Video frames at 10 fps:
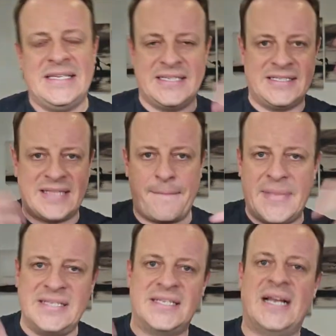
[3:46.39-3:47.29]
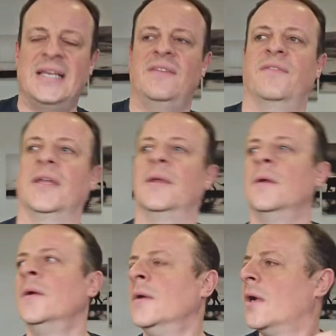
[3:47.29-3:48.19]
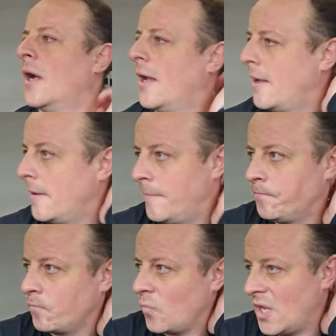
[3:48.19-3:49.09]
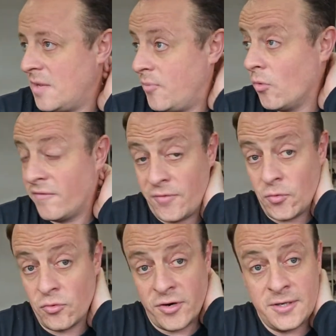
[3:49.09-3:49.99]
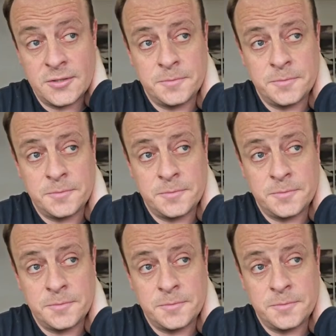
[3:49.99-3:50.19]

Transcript: It's that mentality thing. He brought on Fulkrug.